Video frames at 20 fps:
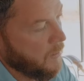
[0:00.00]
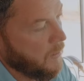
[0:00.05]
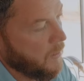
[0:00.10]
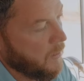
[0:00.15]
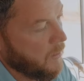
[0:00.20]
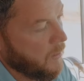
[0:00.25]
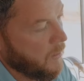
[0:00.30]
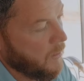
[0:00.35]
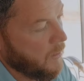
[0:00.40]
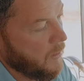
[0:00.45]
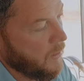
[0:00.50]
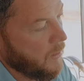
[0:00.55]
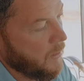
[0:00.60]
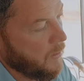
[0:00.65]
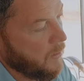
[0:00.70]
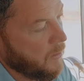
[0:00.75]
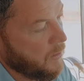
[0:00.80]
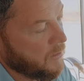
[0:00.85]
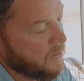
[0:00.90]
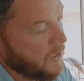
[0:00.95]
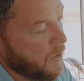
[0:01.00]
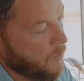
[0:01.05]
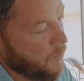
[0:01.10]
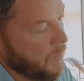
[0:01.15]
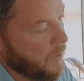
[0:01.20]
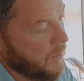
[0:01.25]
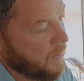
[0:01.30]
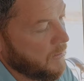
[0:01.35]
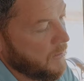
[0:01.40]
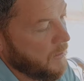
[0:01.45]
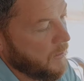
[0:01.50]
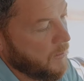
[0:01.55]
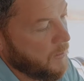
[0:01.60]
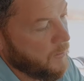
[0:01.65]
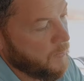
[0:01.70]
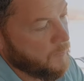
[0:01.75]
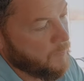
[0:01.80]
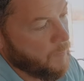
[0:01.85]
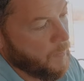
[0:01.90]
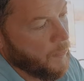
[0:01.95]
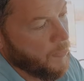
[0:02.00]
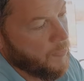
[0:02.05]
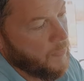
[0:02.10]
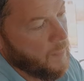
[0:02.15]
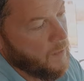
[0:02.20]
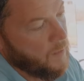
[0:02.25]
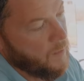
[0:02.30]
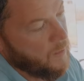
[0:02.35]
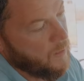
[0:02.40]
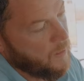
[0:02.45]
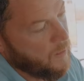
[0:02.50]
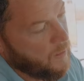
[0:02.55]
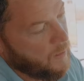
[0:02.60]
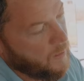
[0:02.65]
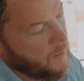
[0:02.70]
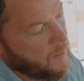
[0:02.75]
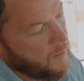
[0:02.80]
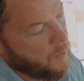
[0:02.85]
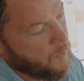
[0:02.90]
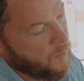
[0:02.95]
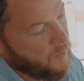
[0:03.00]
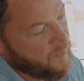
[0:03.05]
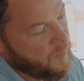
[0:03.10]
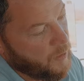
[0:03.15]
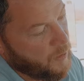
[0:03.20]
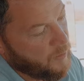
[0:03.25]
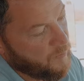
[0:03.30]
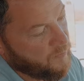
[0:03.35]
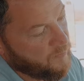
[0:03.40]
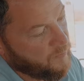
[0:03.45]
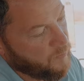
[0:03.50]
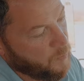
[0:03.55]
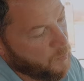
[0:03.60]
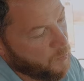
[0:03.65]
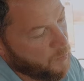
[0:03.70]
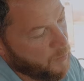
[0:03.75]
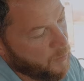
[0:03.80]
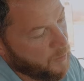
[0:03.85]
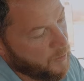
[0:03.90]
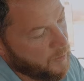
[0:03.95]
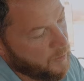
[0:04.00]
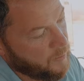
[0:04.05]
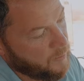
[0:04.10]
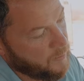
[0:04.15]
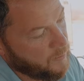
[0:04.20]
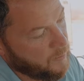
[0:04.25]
And hooks up right there. And then we've got our floorboard